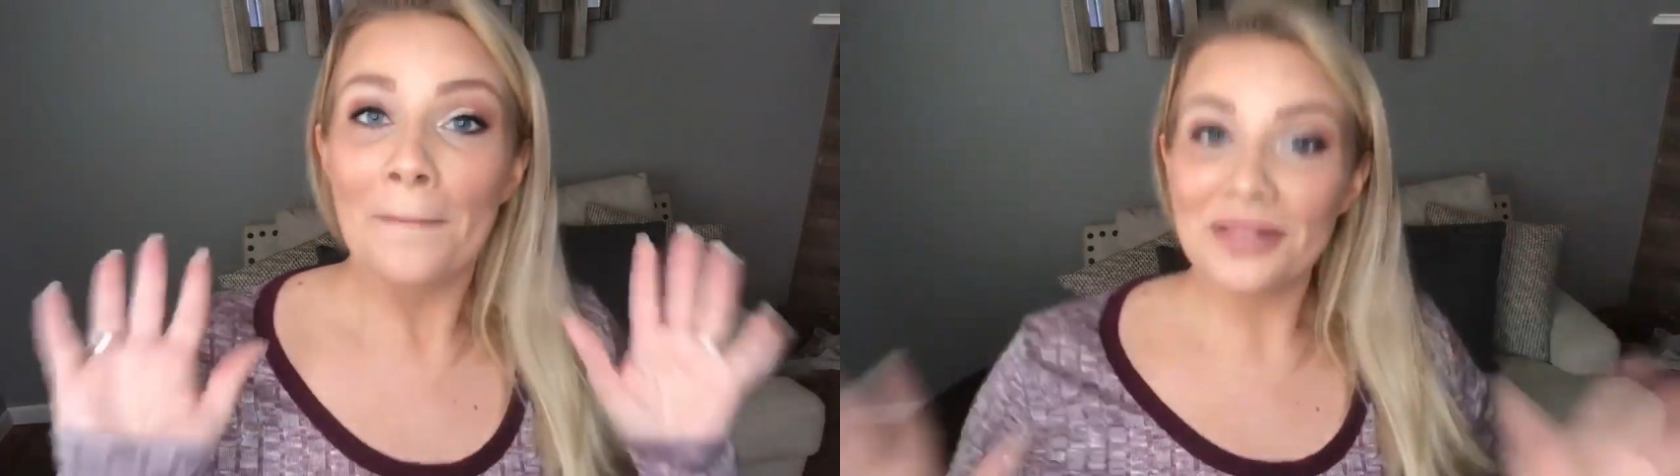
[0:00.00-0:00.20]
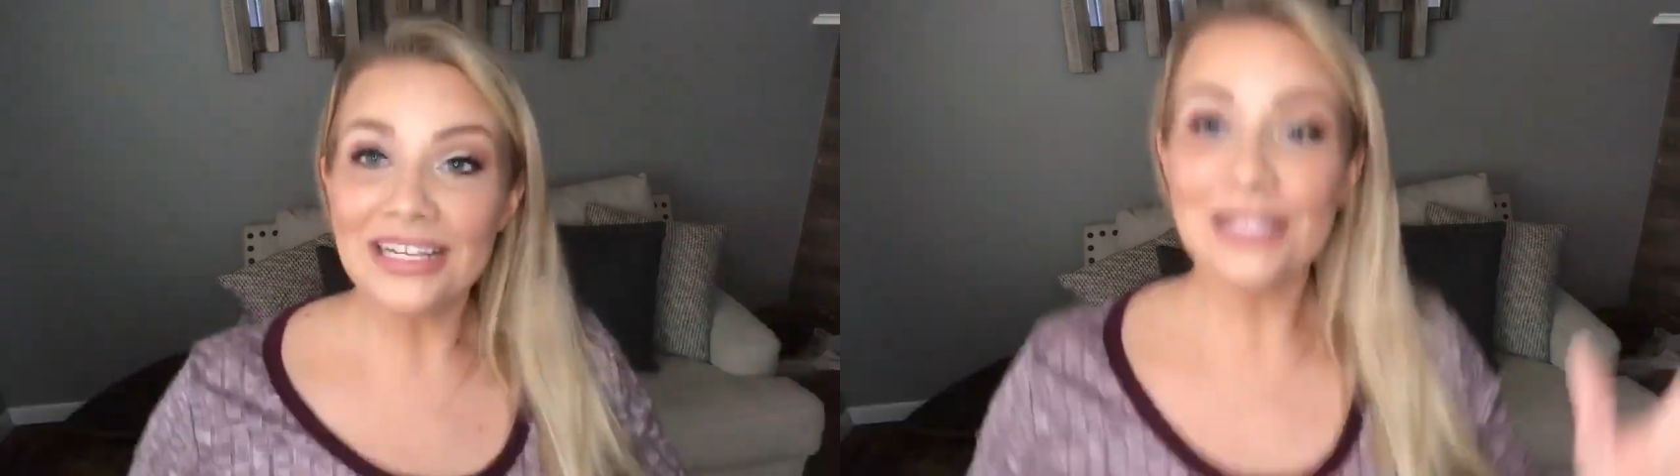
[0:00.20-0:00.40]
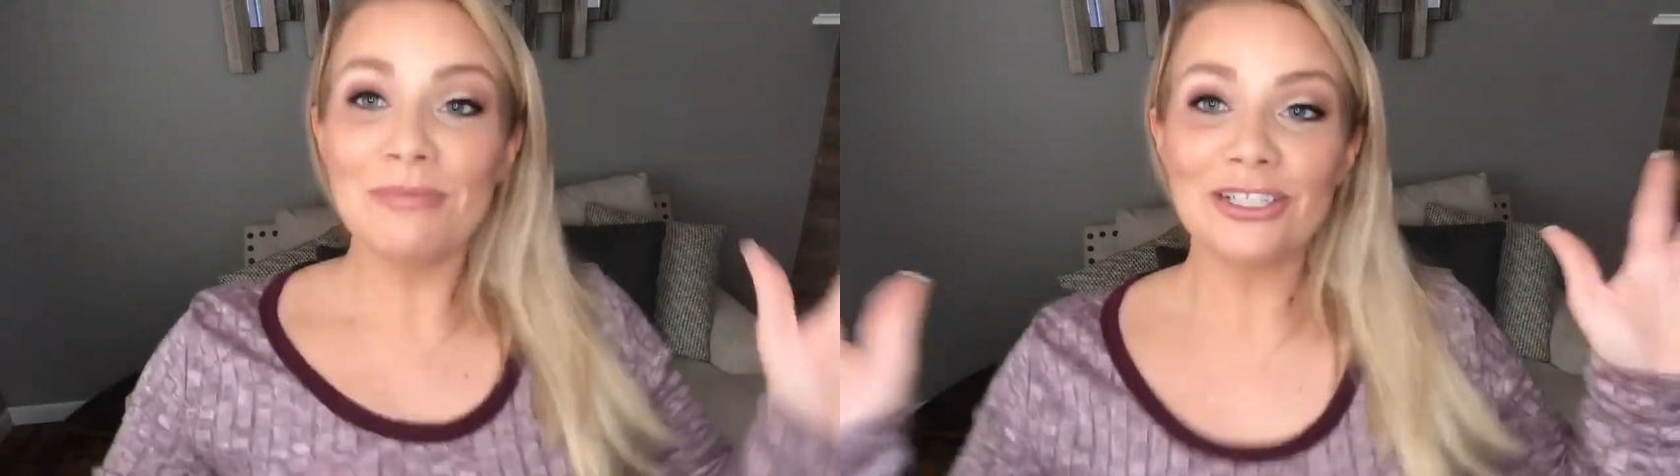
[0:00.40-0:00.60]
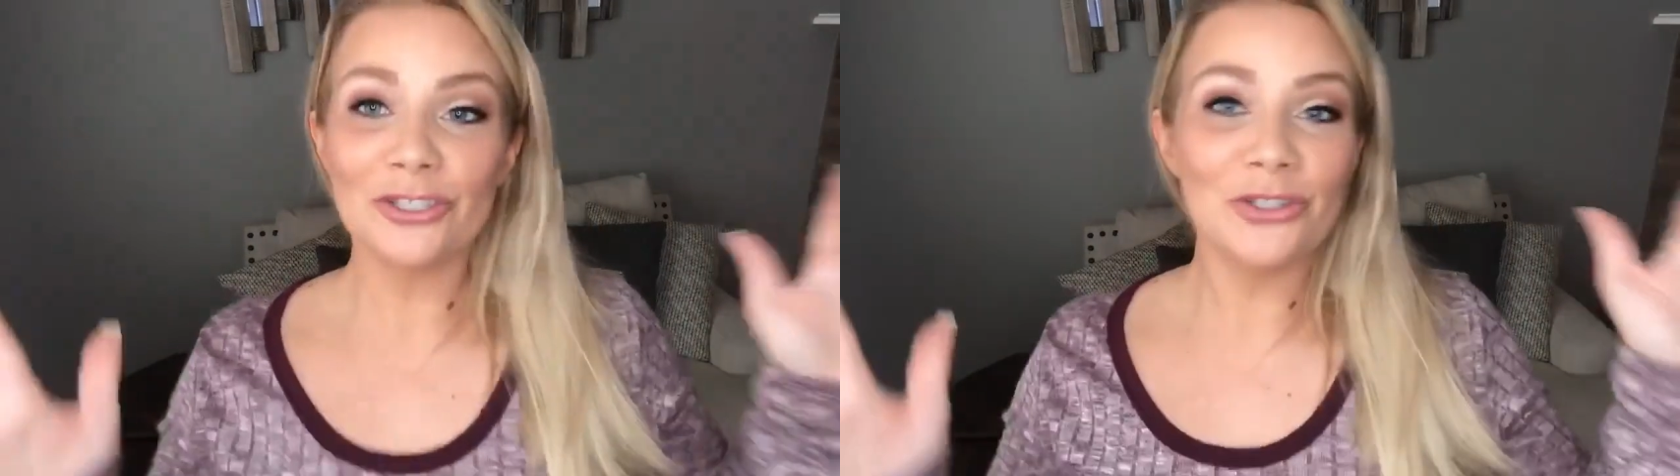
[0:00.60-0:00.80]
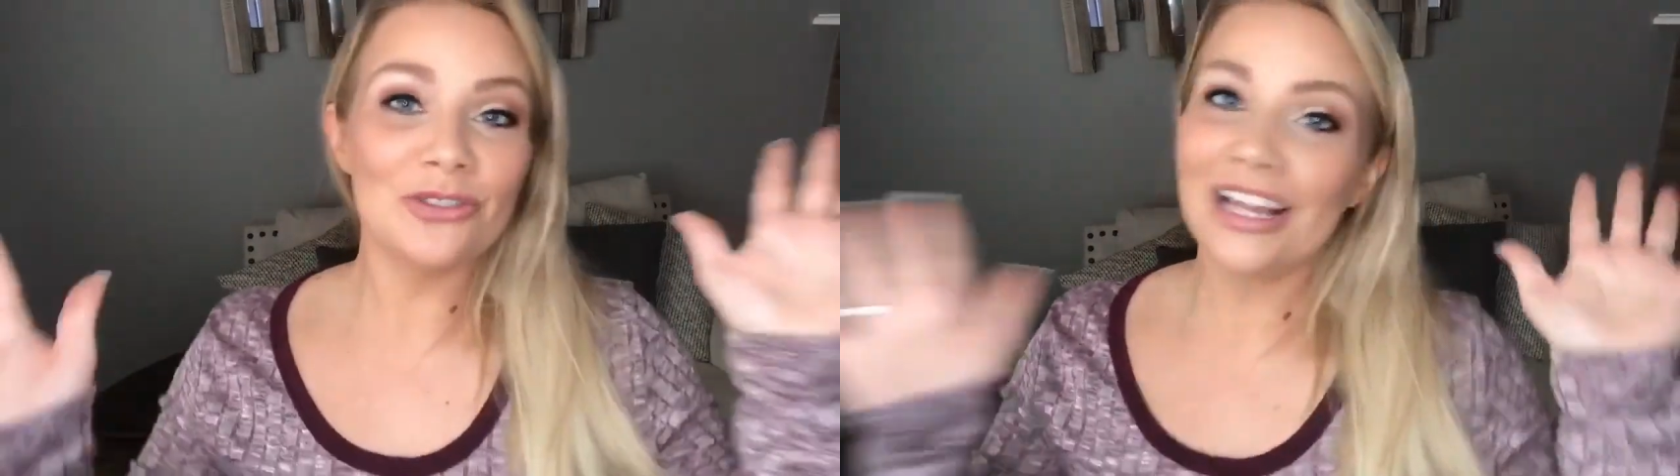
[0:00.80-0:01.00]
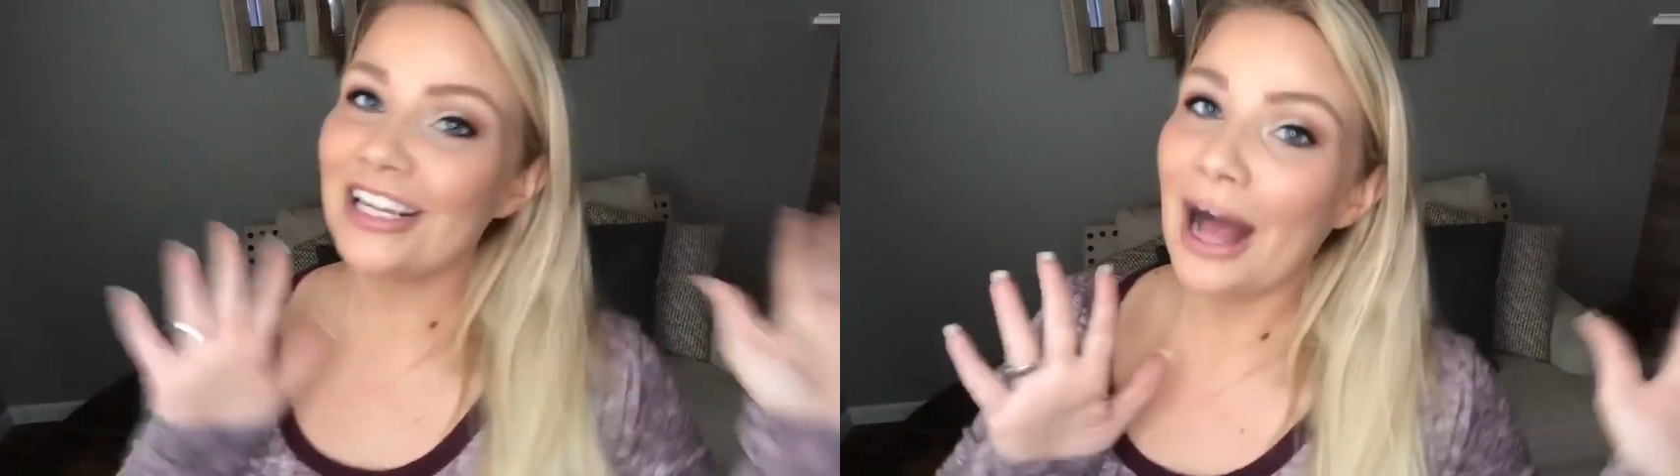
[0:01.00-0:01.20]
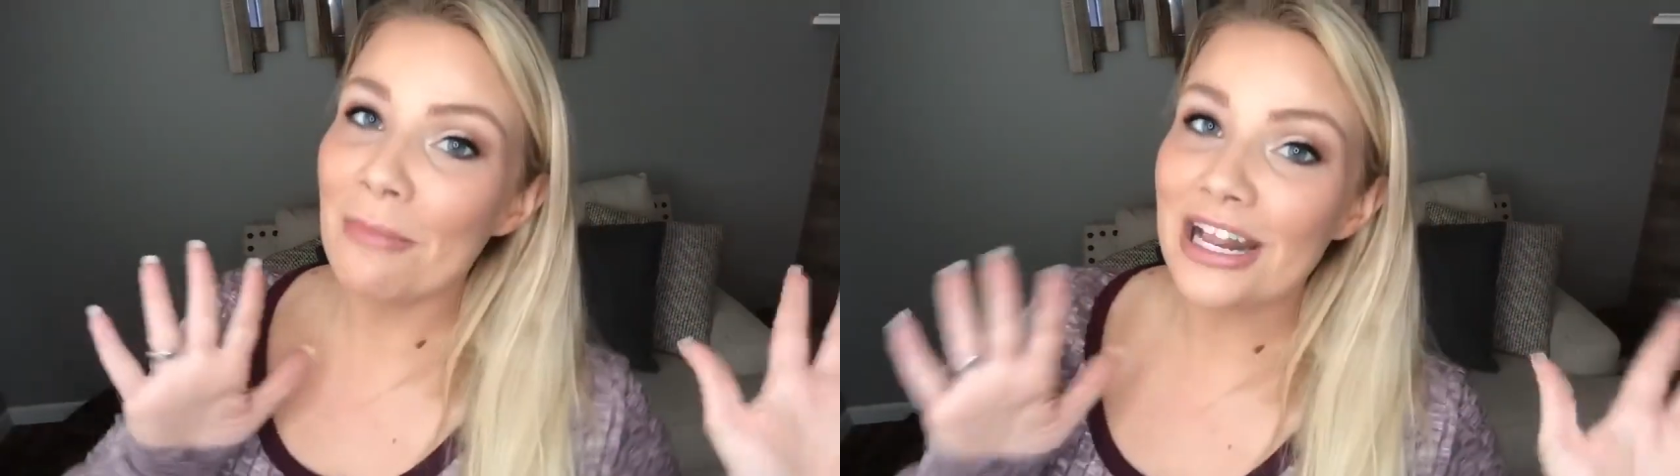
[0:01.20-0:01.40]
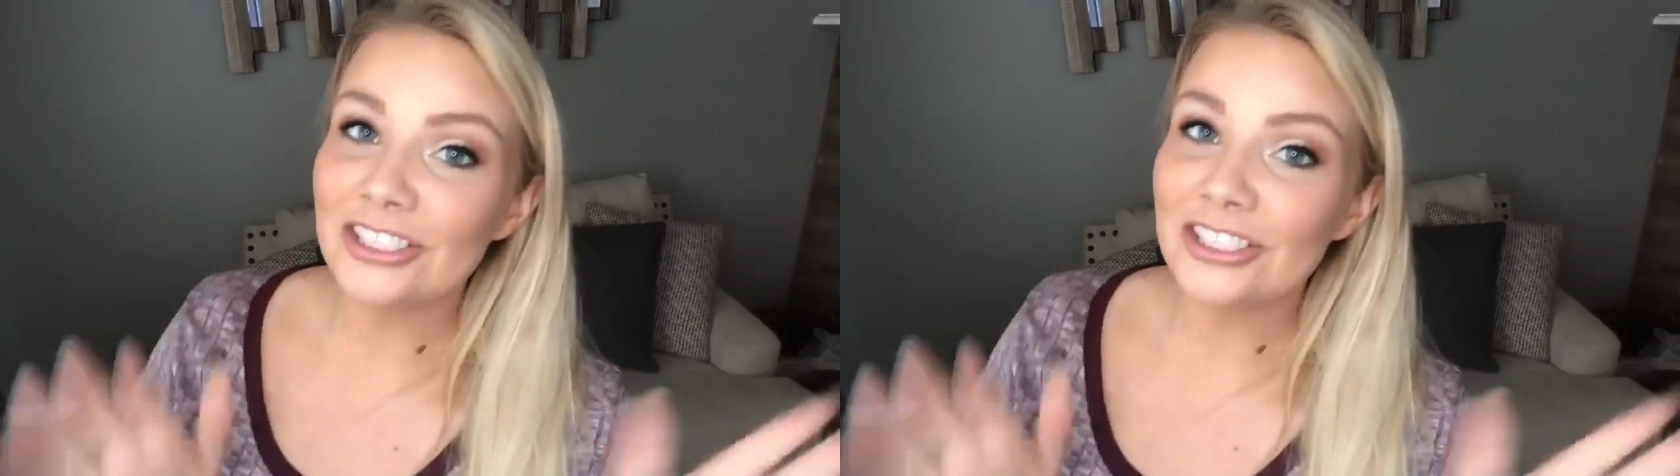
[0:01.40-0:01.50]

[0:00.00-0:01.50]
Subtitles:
Please make sure you like, comment,